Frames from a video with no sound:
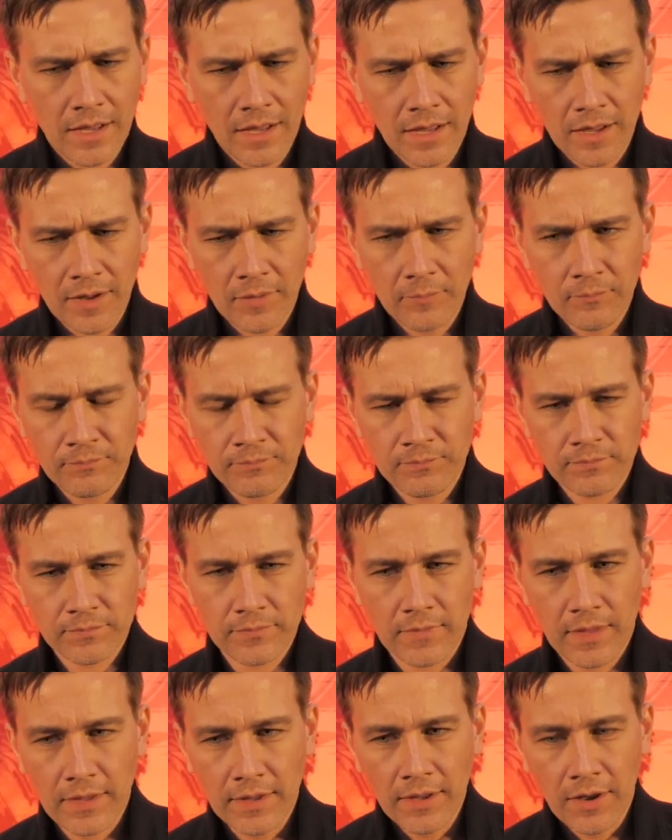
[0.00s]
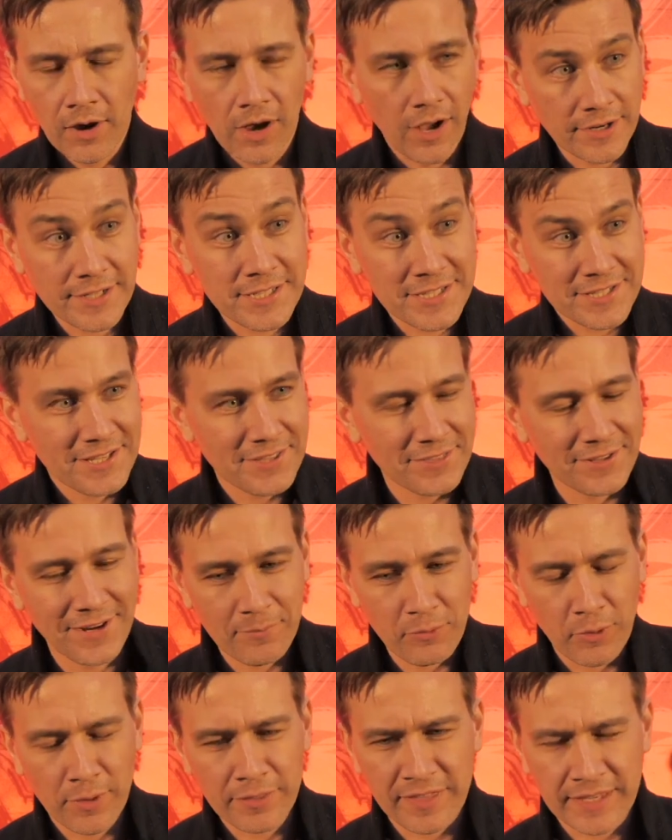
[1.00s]
Um, honestly, the
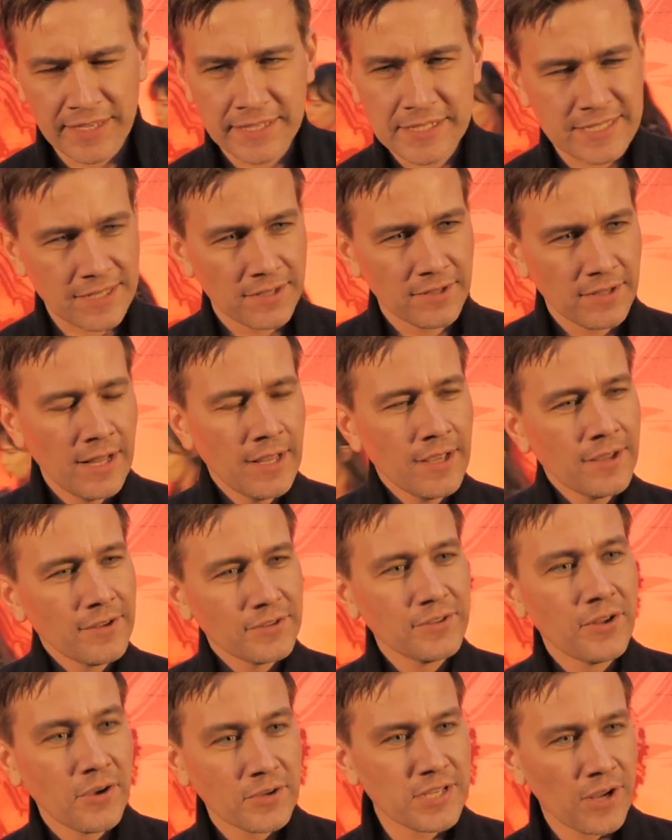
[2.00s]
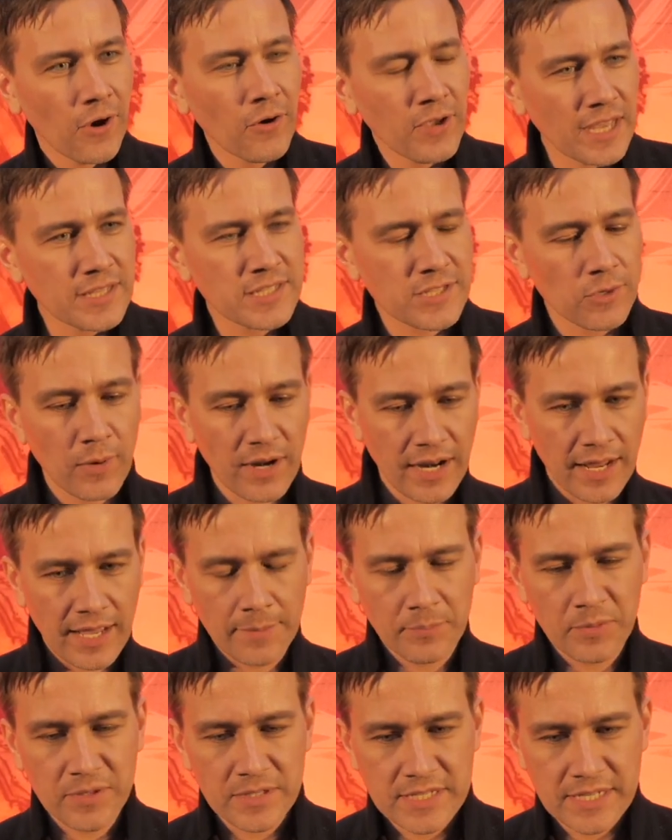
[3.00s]
yeah, number one. Thing no, yeah, honestly, don't lie to okay, me. Okay, so what
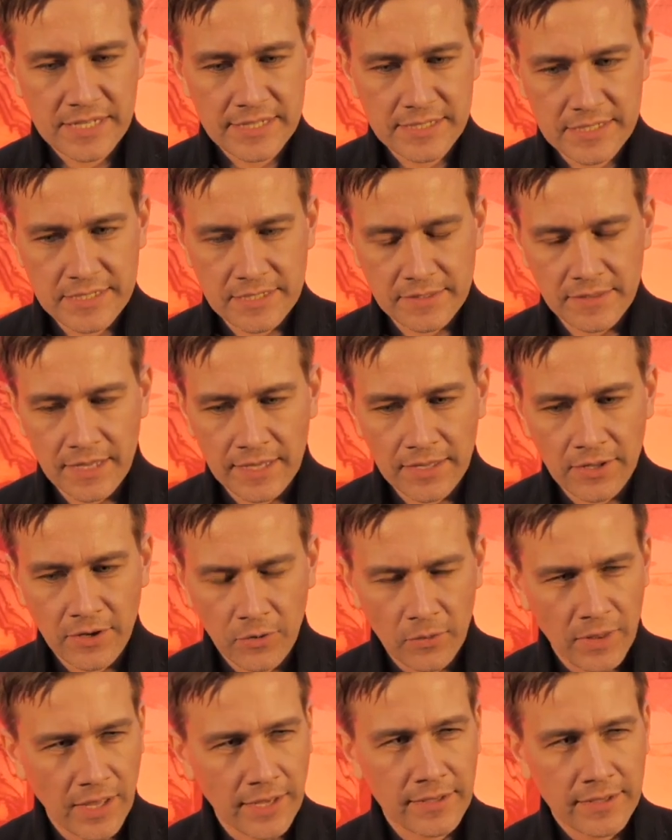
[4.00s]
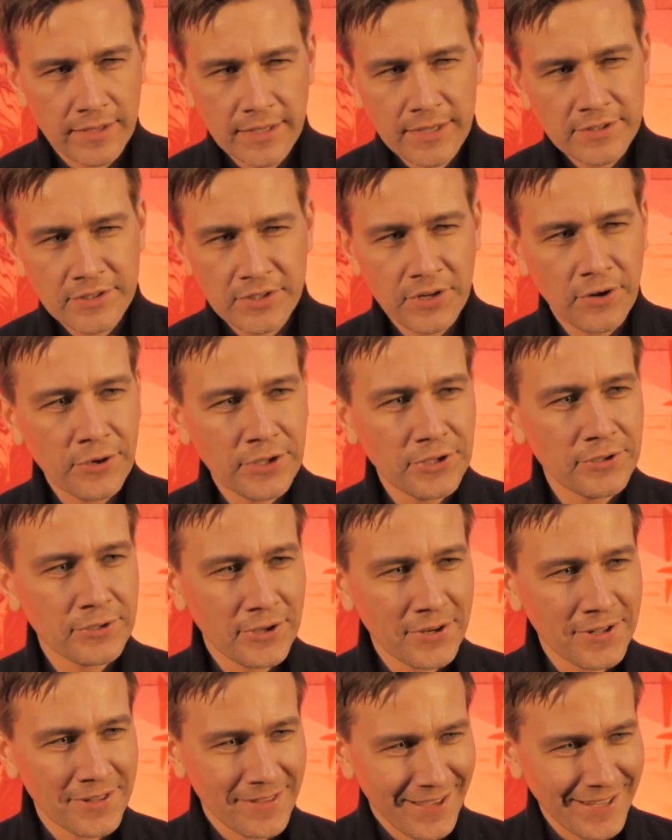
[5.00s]
happens is they go like, "Do you know who you
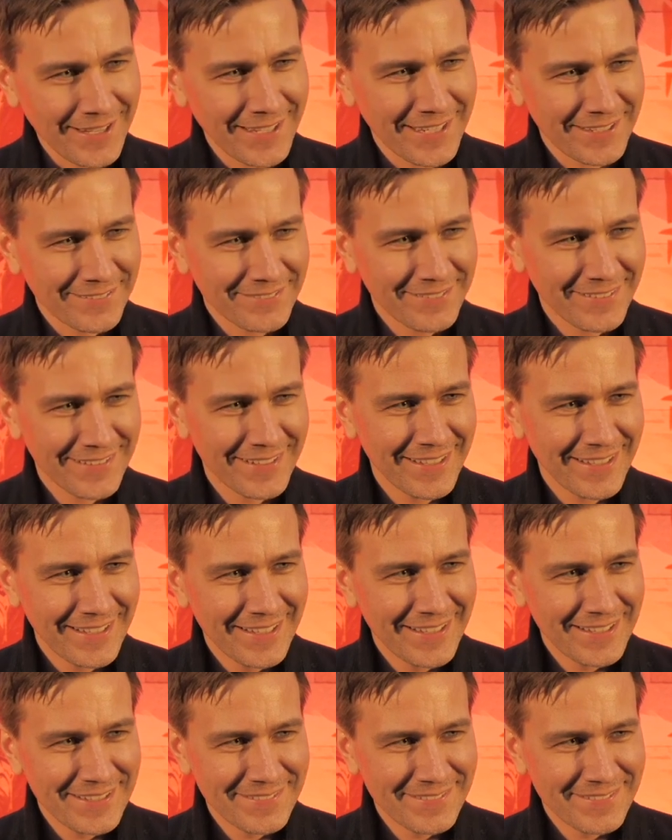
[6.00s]
look like?" Uh.